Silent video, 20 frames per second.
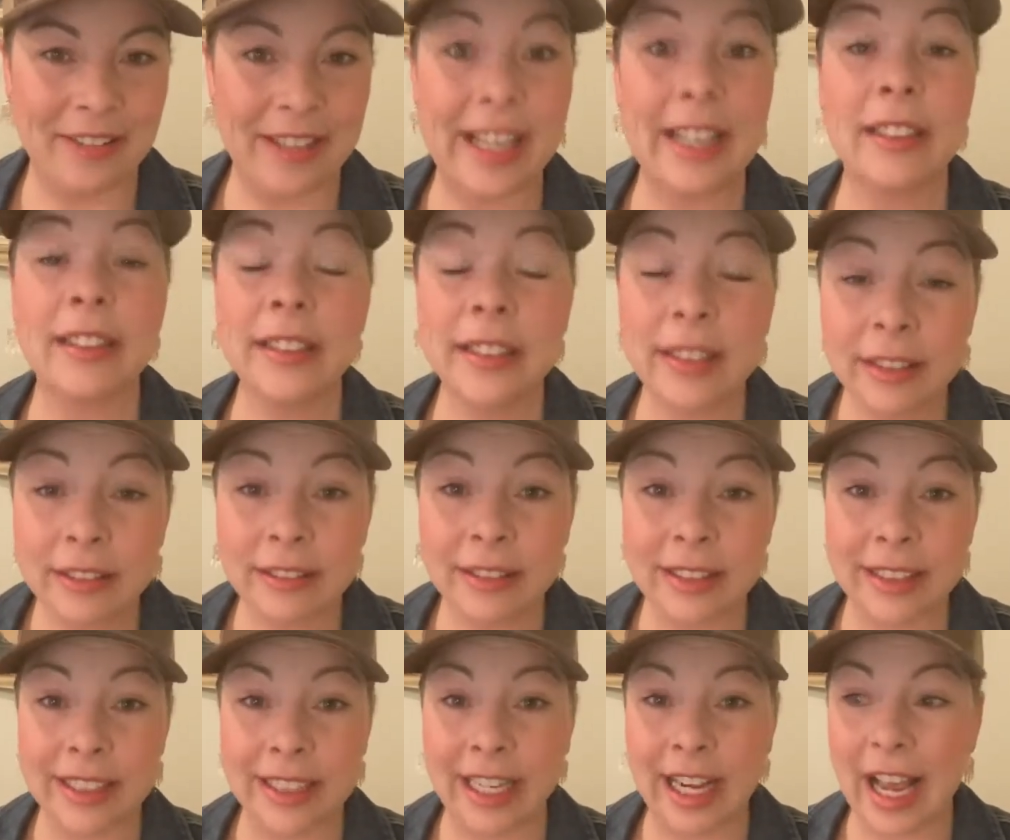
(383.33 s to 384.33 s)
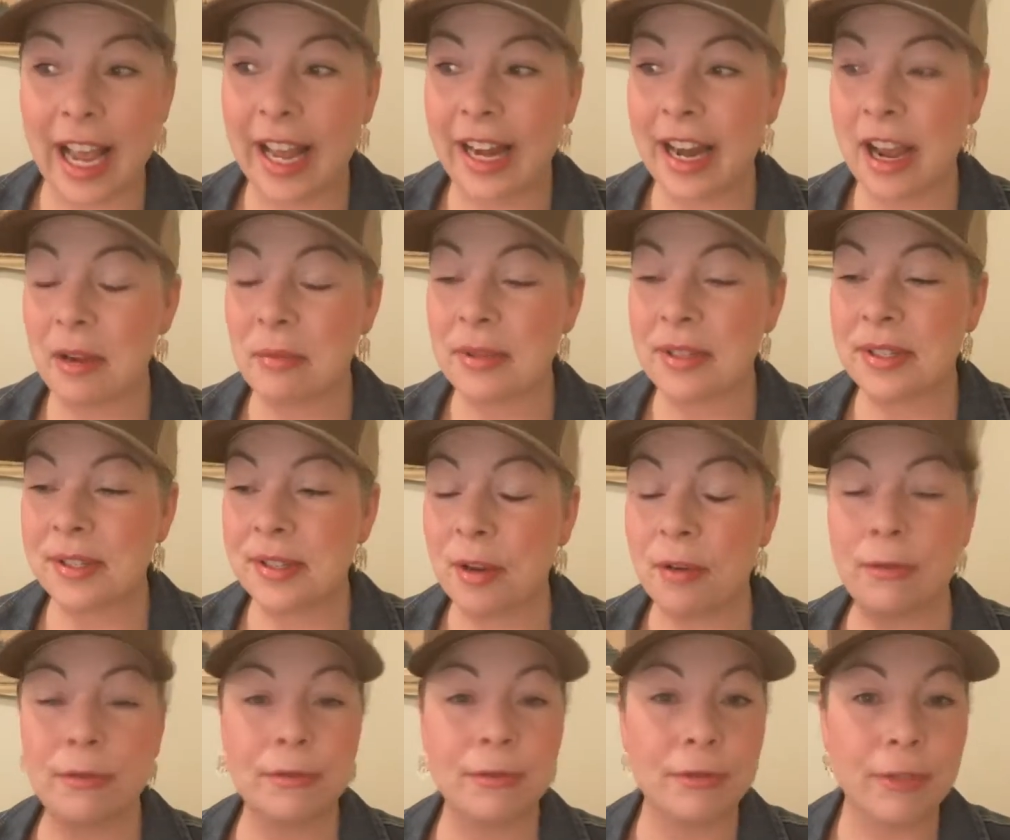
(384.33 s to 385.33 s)
Like literally, and I was
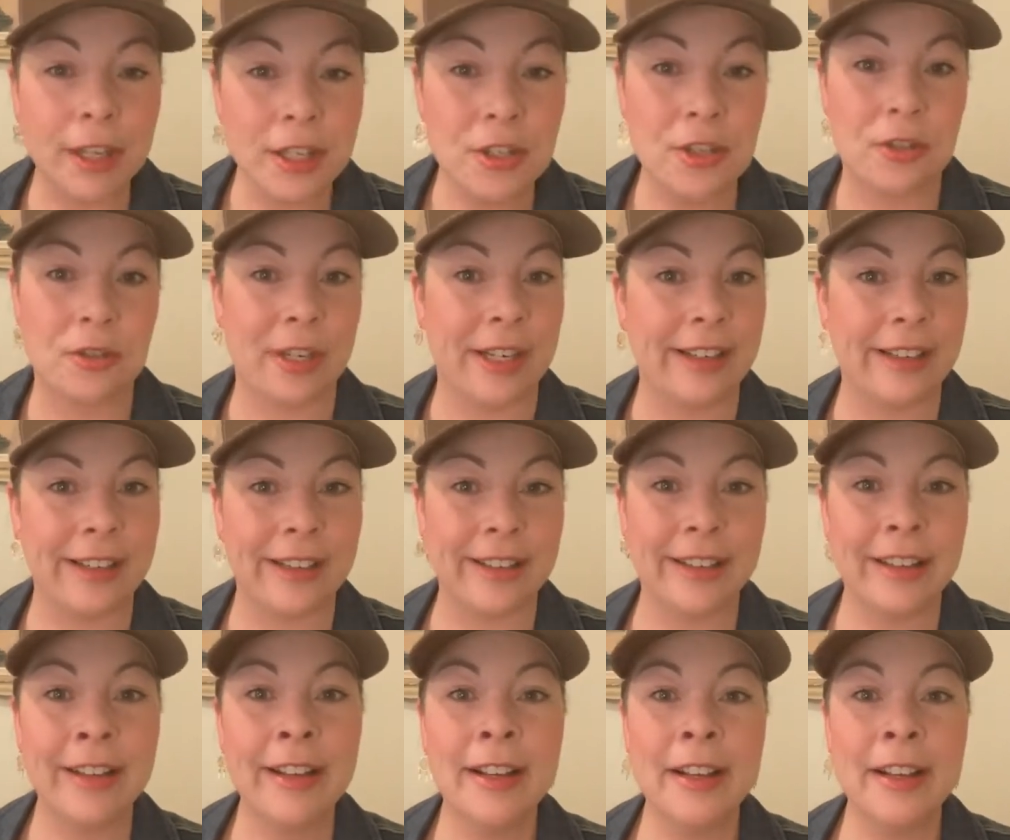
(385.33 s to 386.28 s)
so frustrated